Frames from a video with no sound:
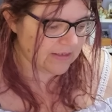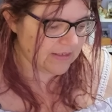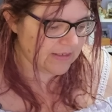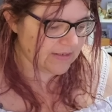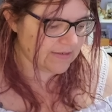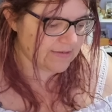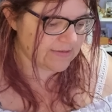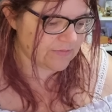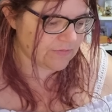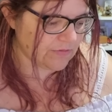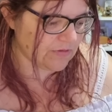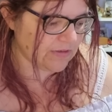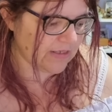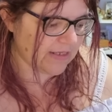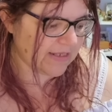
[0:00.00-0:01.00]
is,
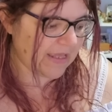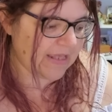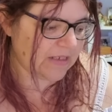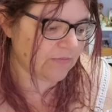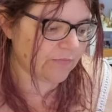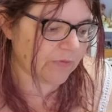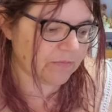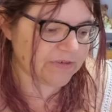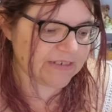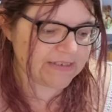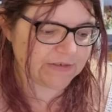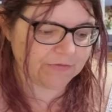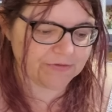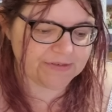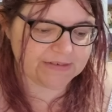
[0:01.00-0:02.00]
again, from Just
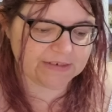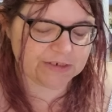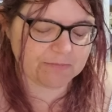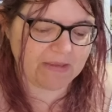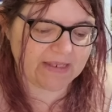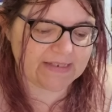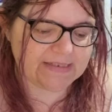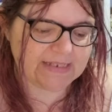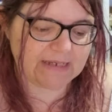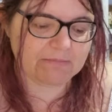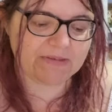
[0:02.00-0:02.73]
Cross Stitch magazine,